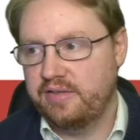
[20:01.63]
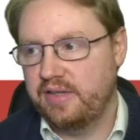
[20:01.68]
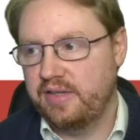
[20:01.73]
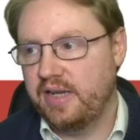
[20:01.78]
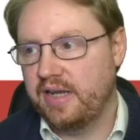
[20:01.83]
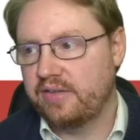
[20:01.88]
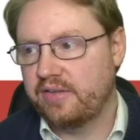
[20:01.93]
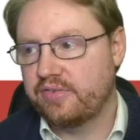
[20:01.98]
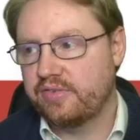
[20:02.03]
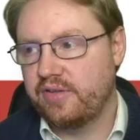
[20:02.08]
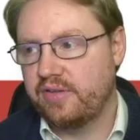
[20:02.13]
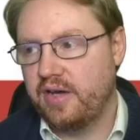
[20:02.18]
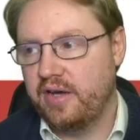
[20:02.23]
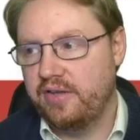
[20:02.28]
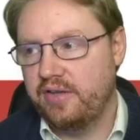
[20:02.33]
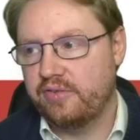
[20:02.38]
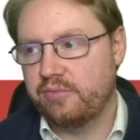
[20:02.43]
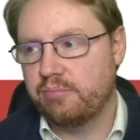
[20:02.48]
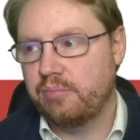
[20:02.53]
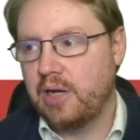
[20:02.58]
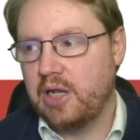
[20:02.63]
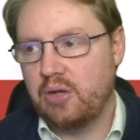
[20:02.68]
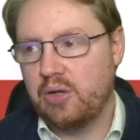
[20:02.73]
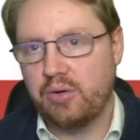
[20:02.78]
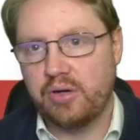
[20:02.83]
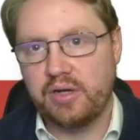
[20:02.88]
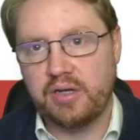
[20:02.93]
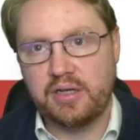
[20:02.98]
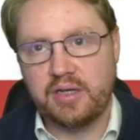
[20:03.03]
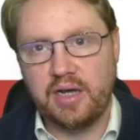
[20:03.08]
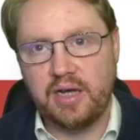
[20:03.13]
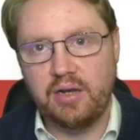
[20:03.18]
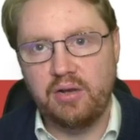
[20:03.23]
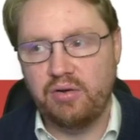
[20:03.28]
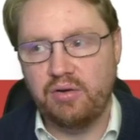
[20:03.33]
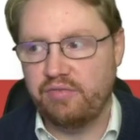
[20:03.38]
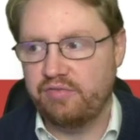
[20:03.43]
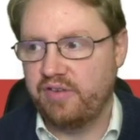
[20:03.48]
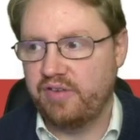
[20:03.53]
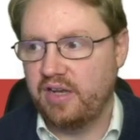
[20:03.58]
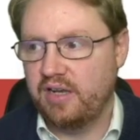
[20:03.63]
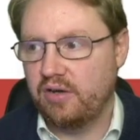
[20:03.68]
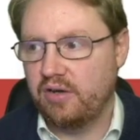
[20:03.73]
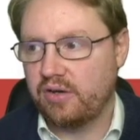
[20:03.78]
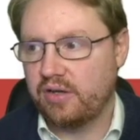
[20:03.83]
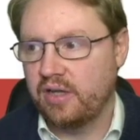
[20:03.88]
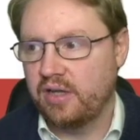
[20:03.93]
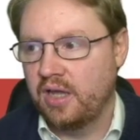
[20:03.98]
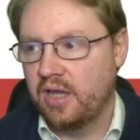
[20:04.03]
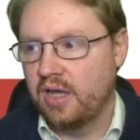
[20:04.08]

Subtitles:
like size, malloc, calloc, valloc,